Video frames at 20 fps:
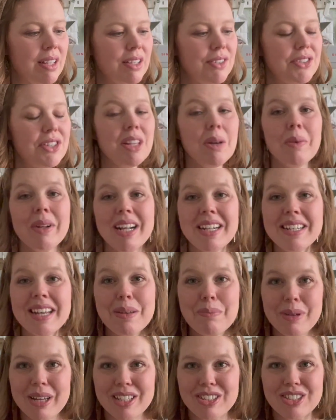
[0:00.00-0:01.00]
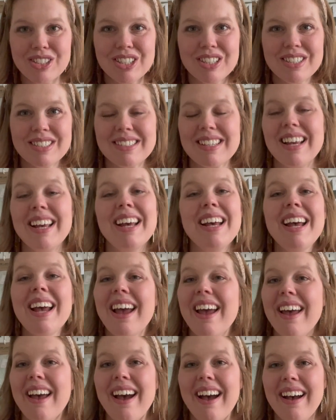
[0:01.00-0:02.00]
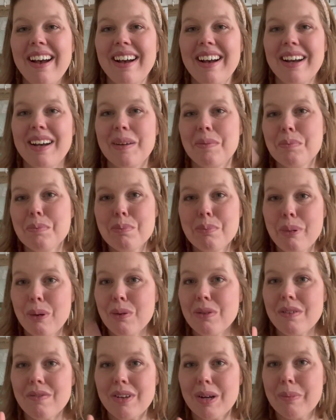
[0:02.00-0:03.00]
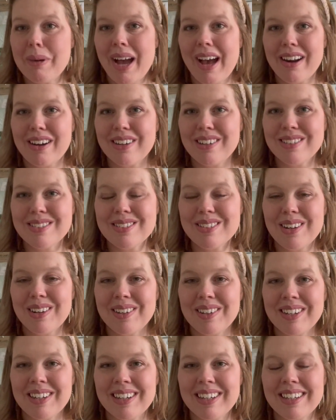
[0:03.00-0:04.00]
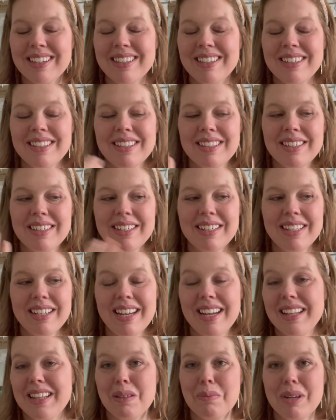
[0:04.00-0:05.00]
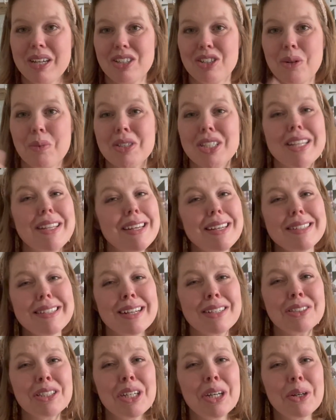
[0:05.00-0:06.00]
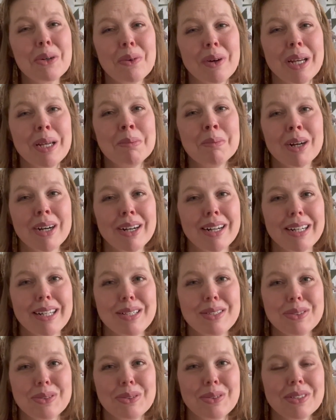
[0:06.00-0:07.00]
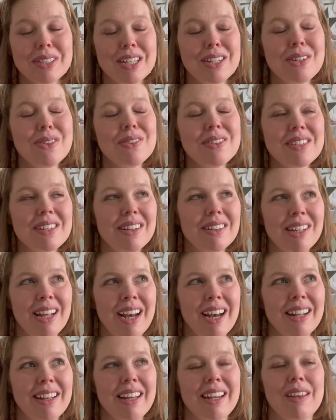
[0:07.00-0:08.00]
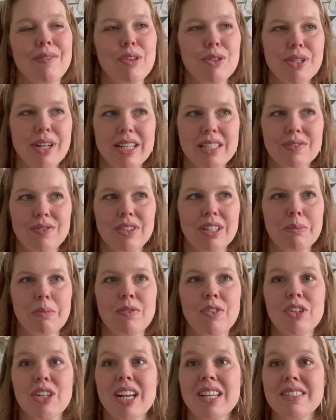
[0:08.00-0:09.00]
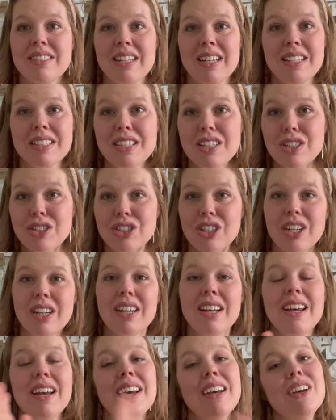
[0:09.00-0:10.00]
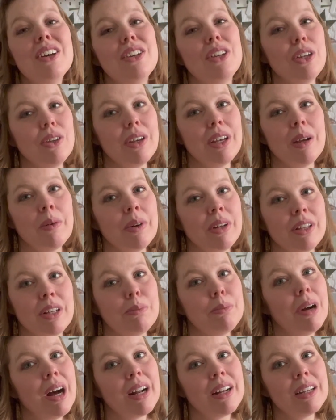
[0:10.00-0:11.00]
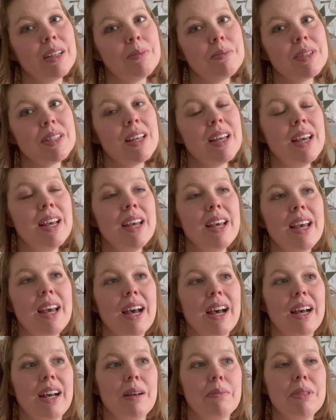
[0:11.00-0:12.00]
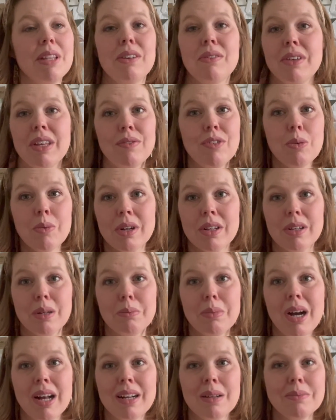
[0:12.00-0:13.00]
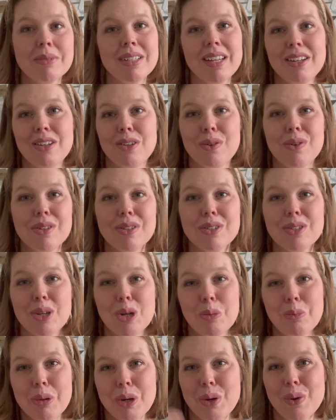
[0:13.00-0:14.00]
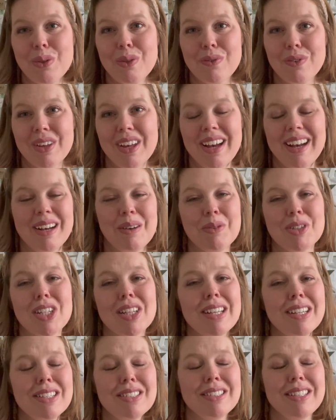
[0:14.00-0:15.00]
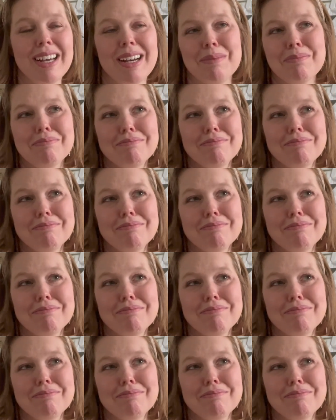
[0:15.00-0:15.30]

so that when I take pictures, uh, both of their patterns are in the picture, which I think is actually a great marketing tool. They do this a lot. Like if you test for them, if you're testing a t-shirt, you can get one of their bottoms. They'll give you one of their bottoms and you can sew both, which I think is, yeah,